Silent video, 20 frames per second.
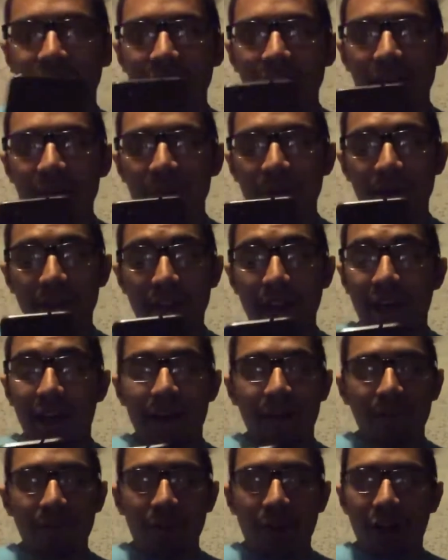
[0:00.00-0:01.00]
But yeah,
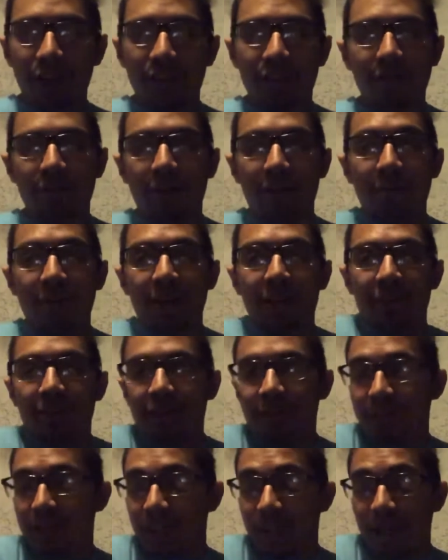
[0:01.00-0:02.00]
walking around my
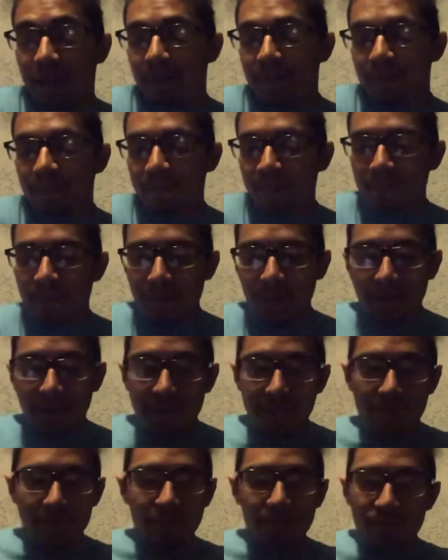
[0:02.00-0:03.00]
town,
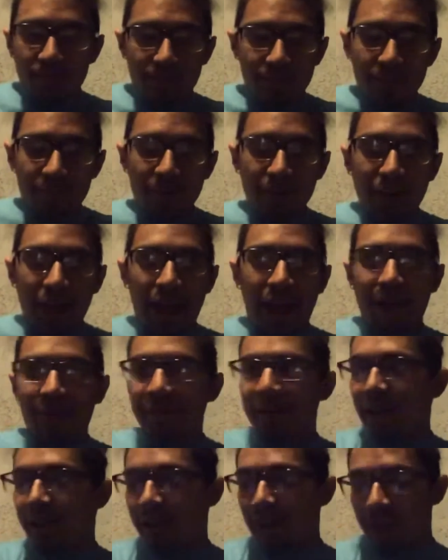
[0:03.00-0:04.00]
having
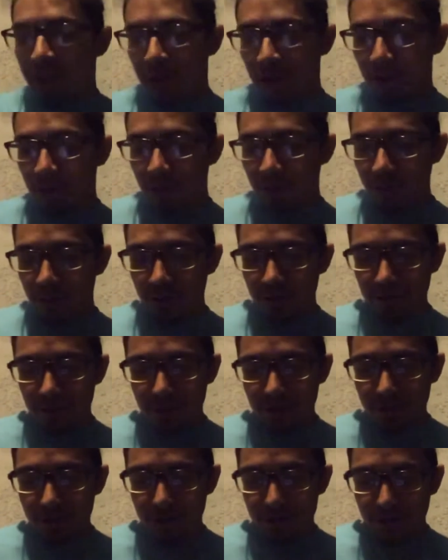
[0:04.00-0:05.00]
a hoot.
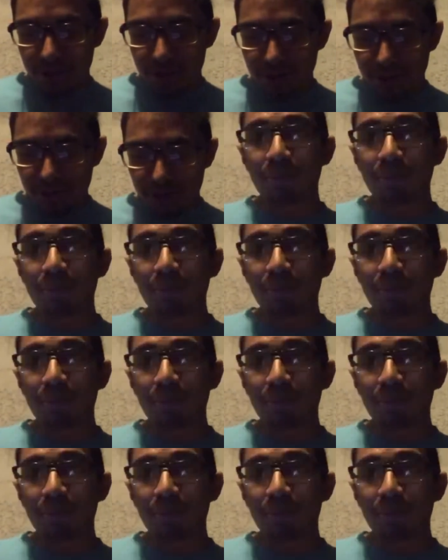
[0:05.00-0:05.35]
At one